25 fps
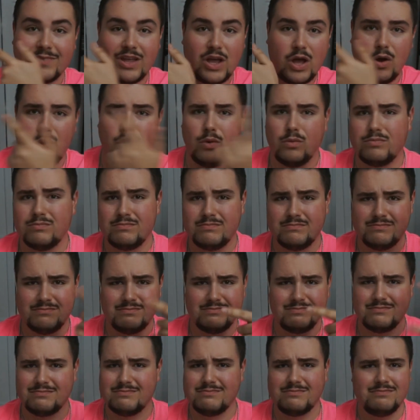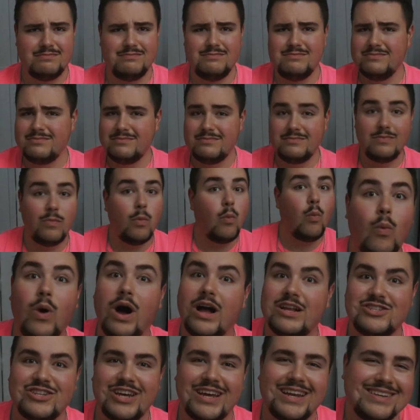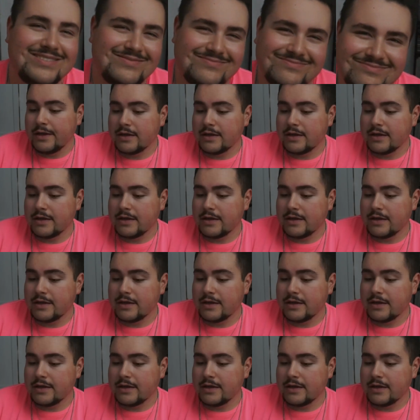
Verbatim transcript: go watch it.